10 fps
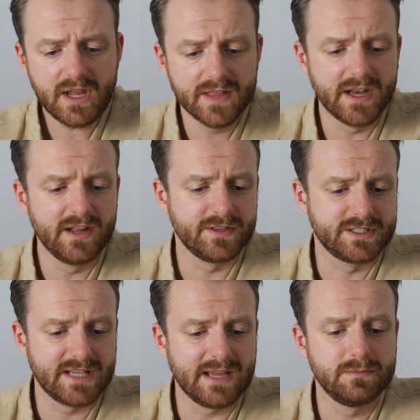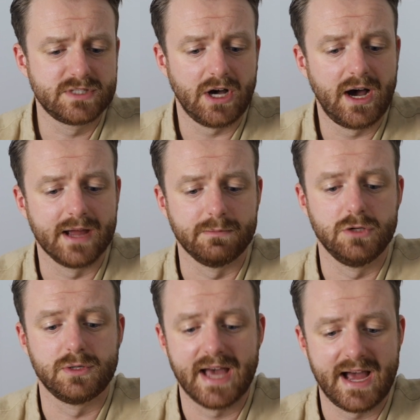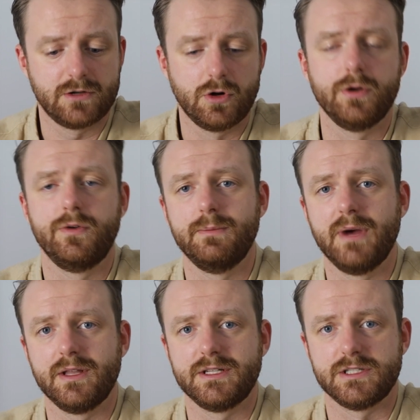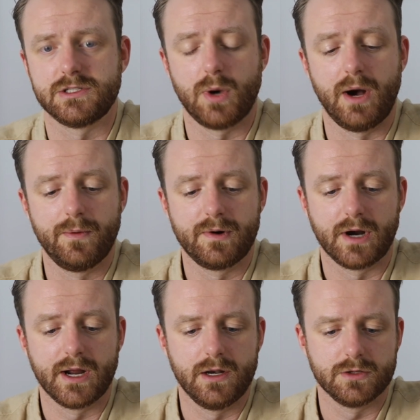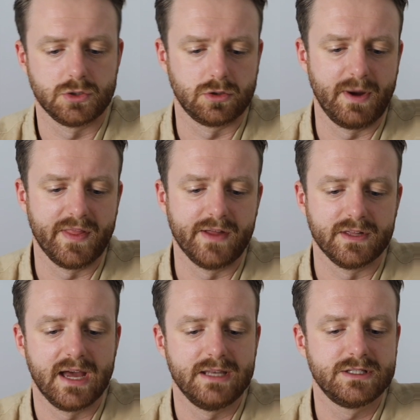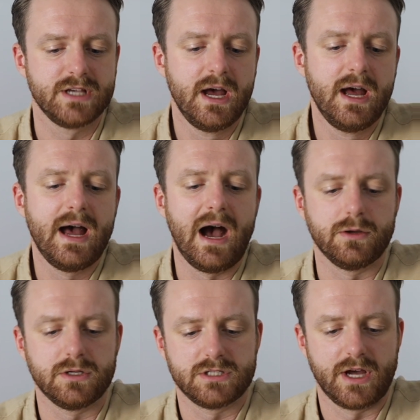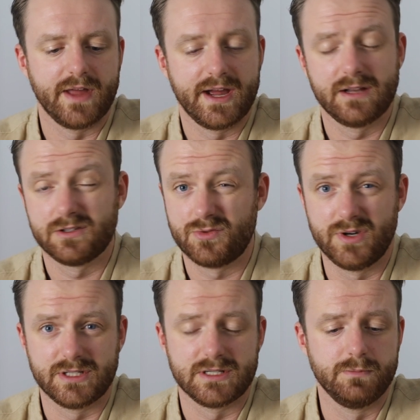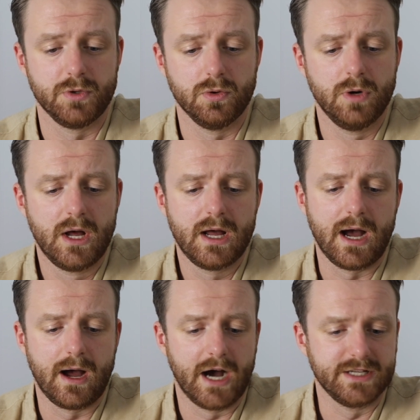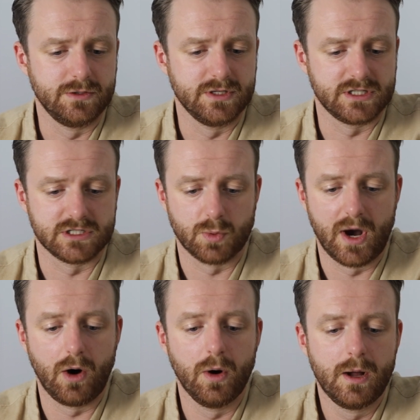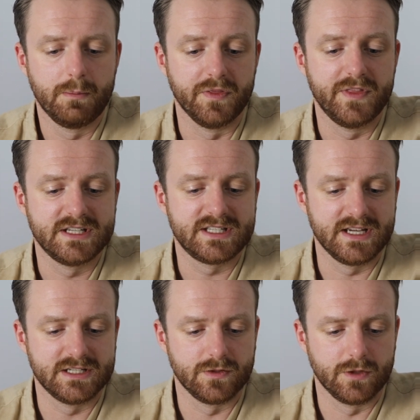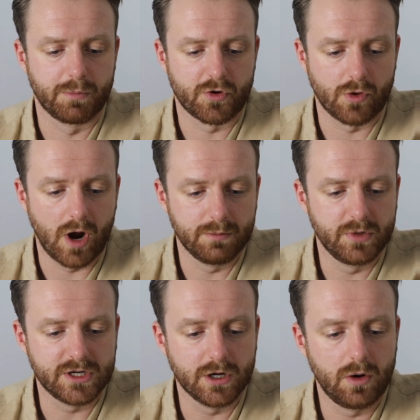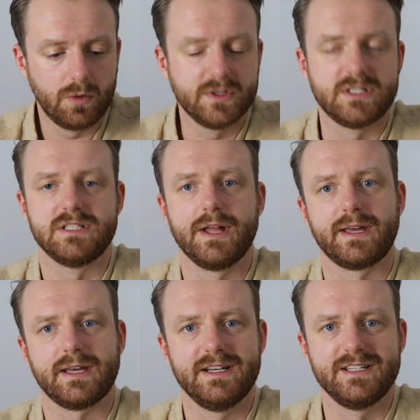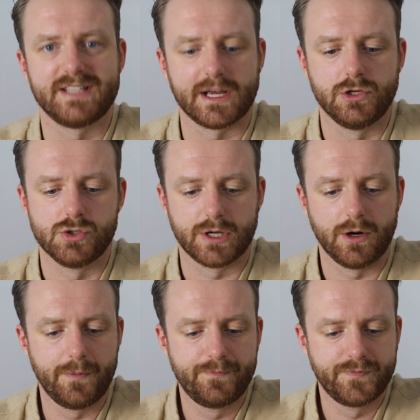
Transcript: And then at the same time, you can grow your email list as well, right? And I'll talk about that at the end, how you can tie that in. It's really simple. I do this as well, but this isn't the primary goal. This is like a secondary goal.